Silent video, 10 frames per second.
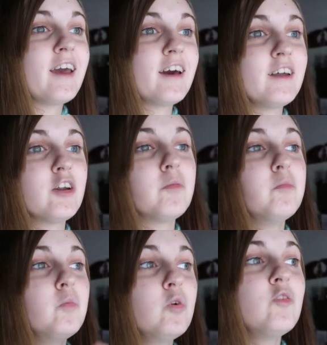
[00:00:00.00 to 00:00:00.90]
and
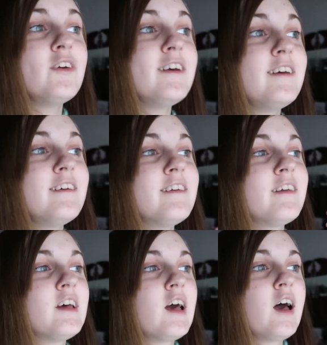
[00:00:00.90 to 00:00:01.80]
movies,
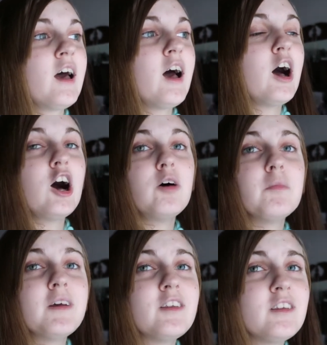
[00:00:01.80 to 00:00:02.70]

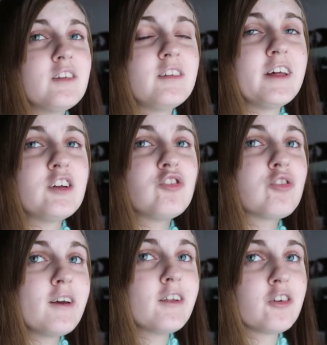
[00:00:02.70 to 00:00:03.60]
like
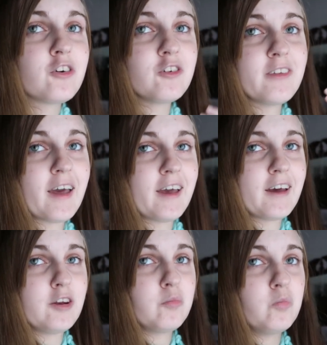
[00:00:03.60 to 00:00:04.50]
trailers
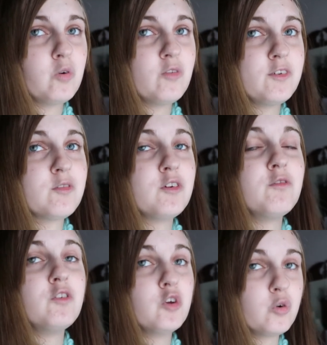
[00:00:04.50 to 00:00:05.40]
and movie
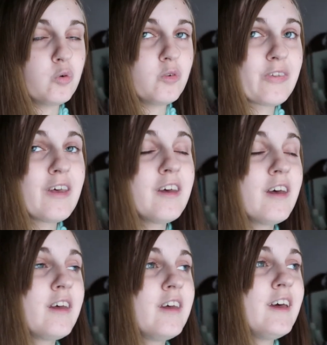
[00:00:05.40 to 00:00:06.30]
reviews.
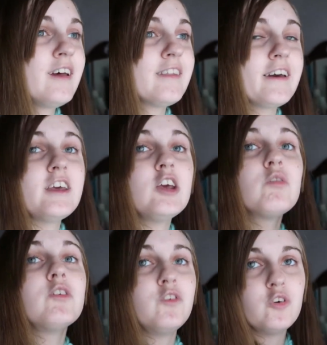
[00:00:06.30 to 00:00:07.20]
Like he
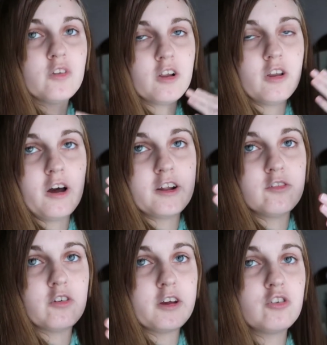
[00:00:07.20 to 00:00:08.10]
reviews a lot
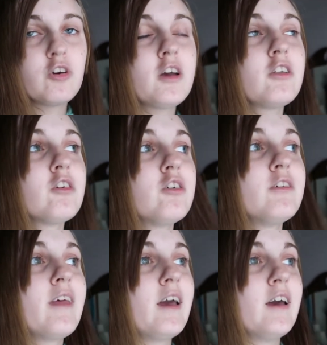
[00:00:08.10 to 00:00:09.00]
of like
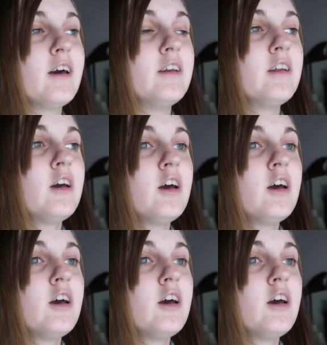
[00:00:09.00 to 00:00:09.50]
trailers and